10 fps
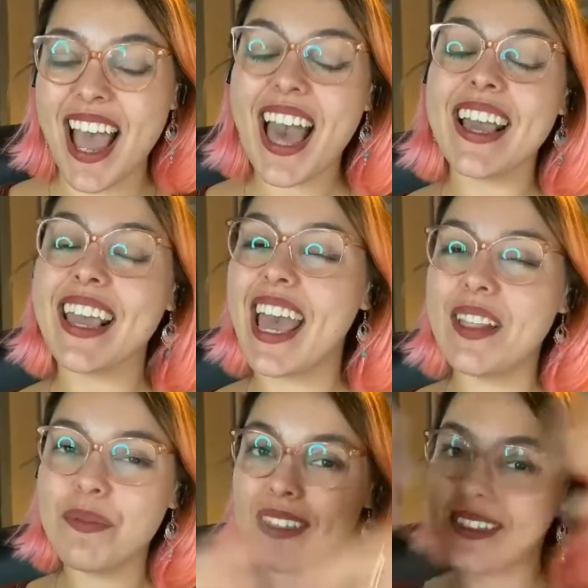again
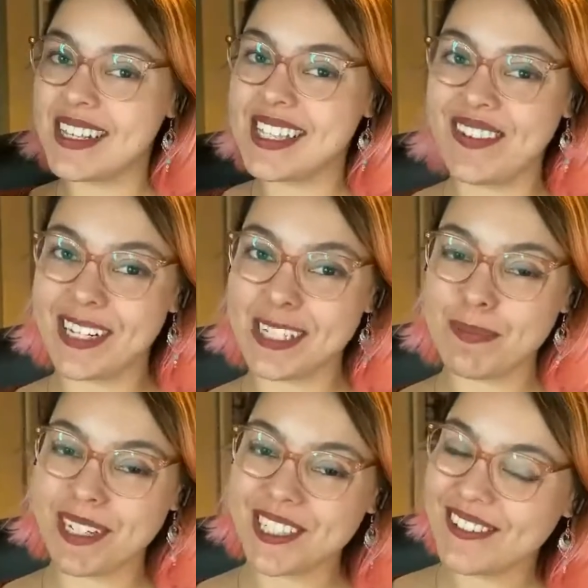with this very
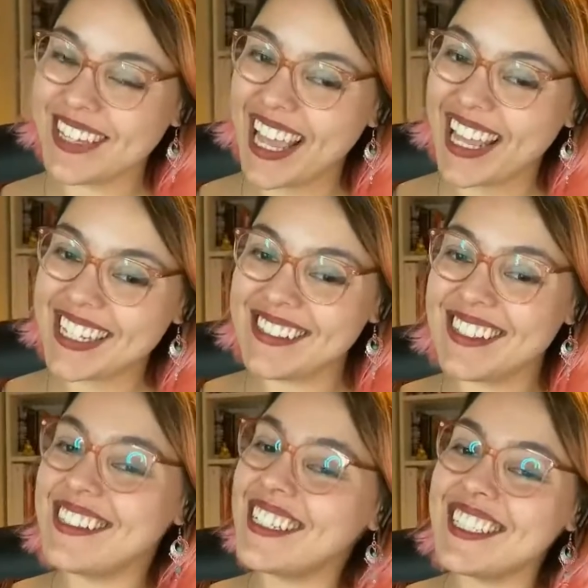special guest,
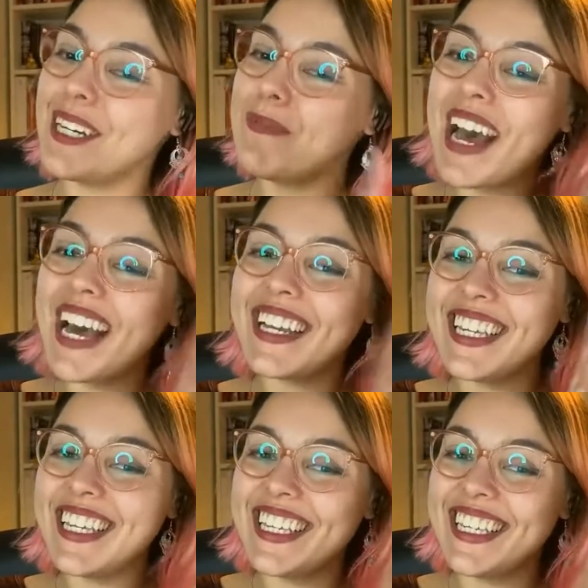Teacher
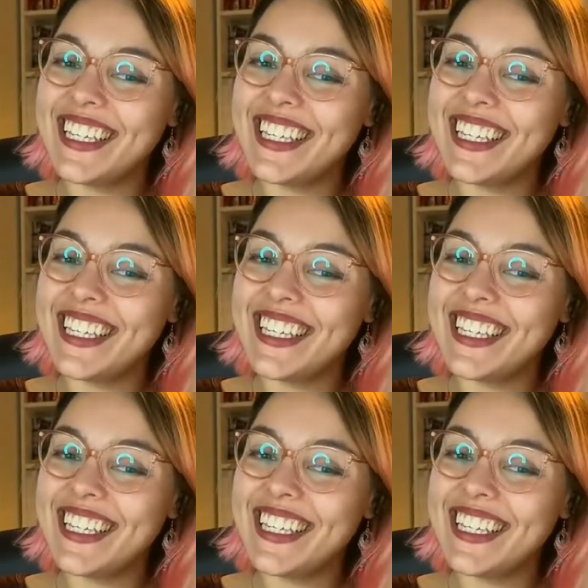Maddie.